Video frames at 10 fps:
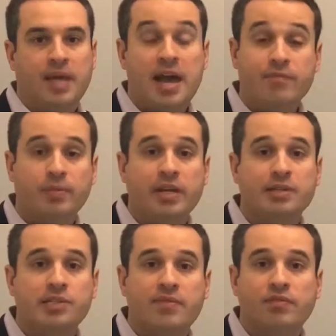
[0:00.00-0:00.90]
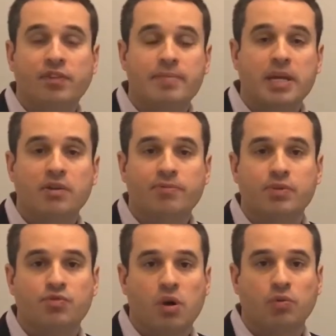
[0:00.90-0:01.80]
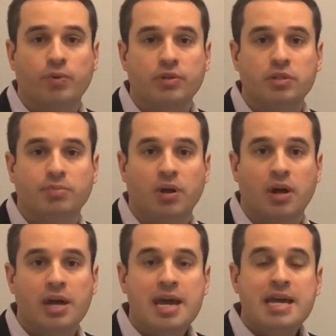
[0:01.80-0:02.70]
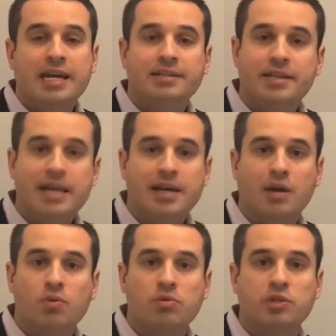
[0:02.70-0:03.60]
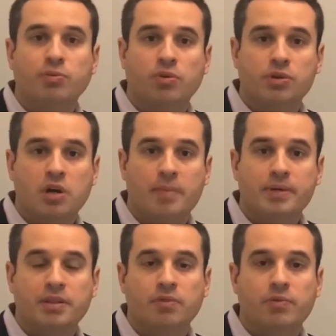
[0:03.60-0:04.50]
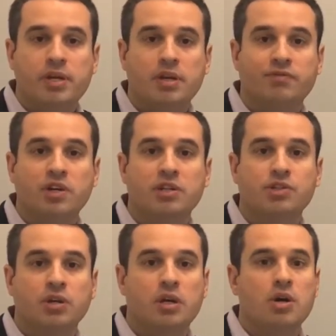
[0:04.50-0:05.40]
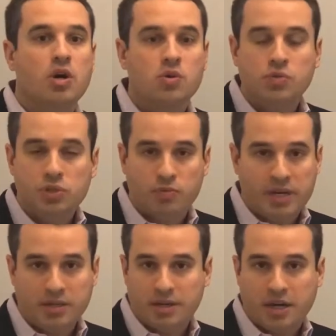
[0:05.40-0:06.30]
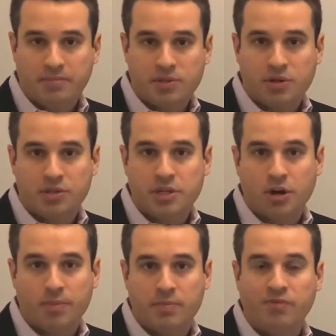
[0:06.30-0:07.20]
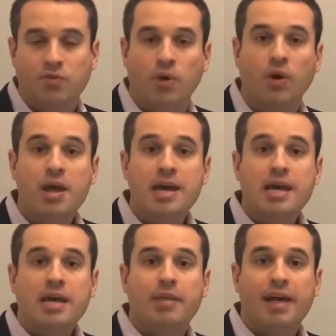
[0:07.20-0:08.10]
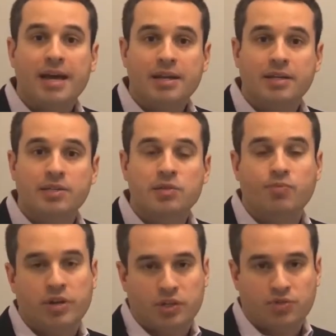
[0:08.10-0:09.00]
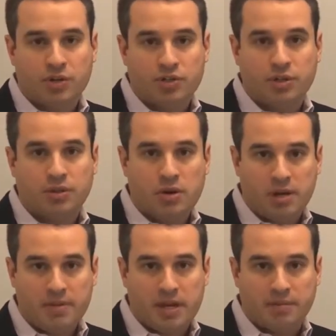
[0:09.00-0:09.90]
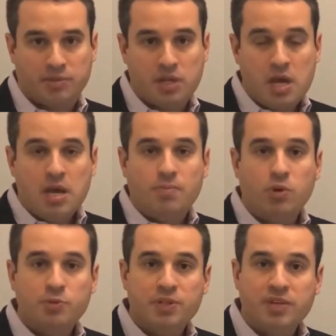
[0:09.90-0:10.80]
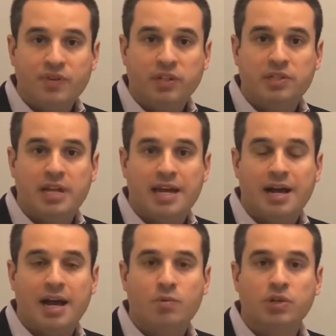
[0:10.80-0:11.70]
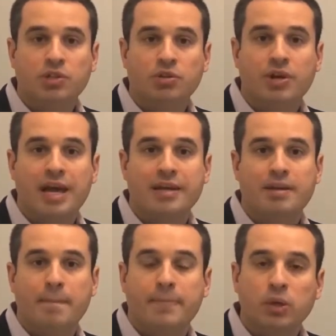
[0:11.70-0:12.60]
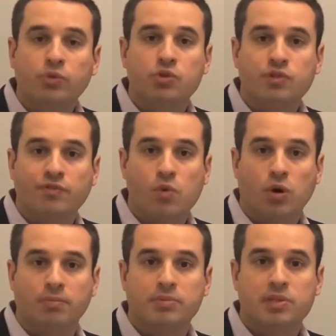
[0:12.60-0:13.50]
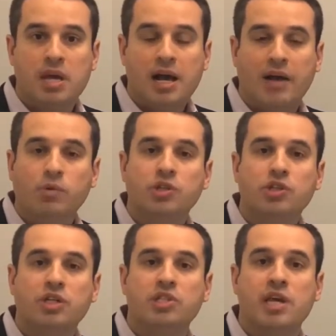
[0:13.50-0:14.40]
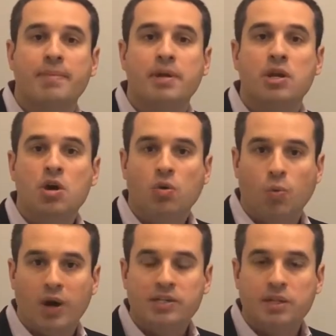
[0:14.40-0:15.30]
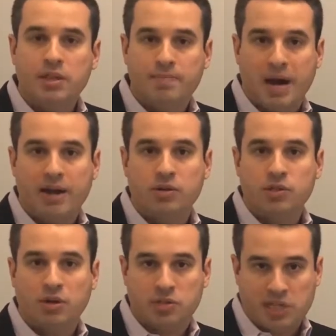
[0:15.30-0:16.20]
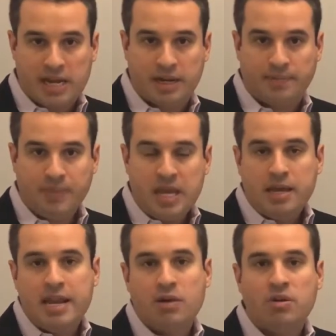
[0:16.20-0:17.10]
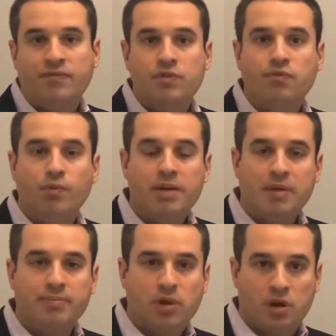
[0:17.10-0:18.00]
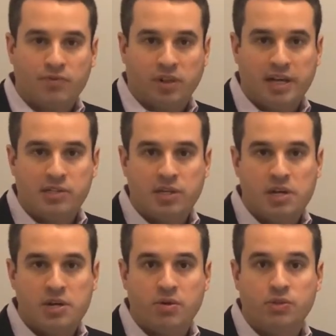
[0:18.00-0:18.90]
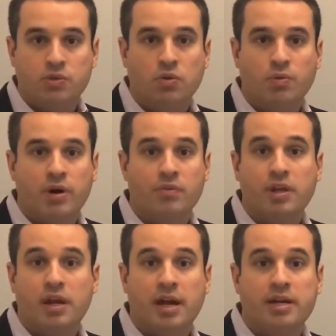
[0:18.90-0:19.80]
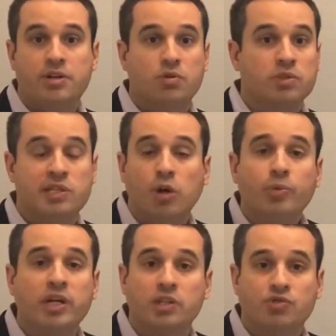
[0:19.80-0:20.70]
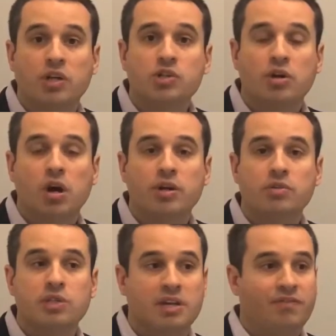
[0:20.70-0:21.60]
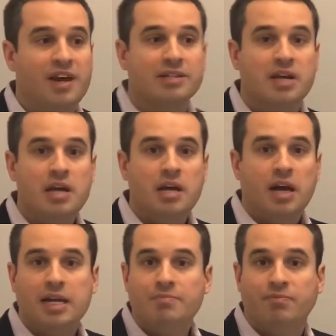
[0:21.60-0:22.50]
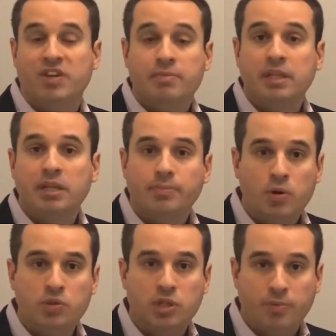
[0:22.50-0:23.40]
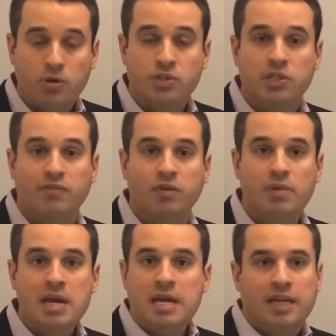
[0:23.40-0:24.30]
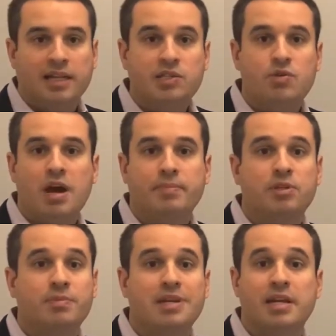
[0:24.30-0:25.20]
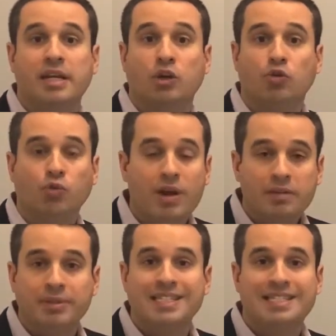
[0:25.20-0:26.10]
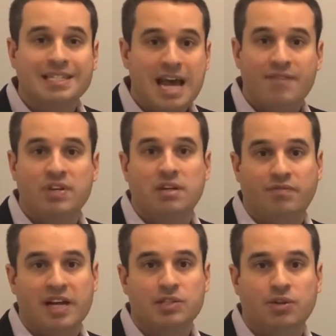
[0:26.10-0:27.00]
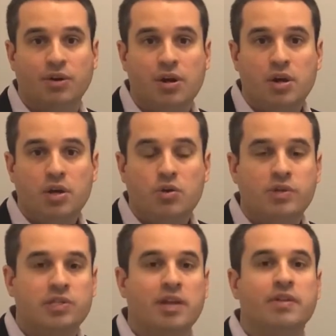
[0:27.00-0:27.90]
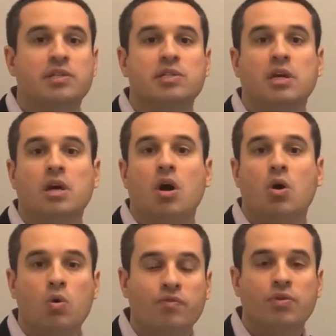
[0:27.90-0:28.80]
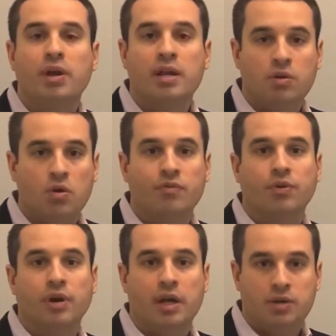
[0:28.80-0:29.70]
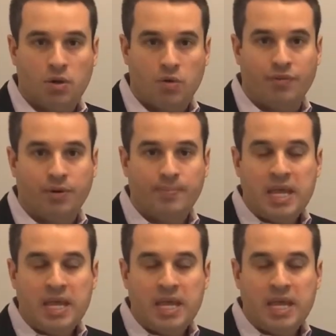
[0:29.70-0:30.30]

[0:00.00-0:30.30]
Hi everybody, it's David Fleming here from the Toronto Realty blog, and today I want to explore a topic that we have touched on so many times on TRB before, and that is pre-construction condominiums. More specifically today, I want to look at builders' forms. I want to examine what the buyers are signing. Now, if you've read my blog over the last 10 years, you're aware that I don't sell pre-construction condos. In fact, I am vehemently opposed to the purchase of them unless you happen to be an incredibly savvy investor who has done this over and over and over.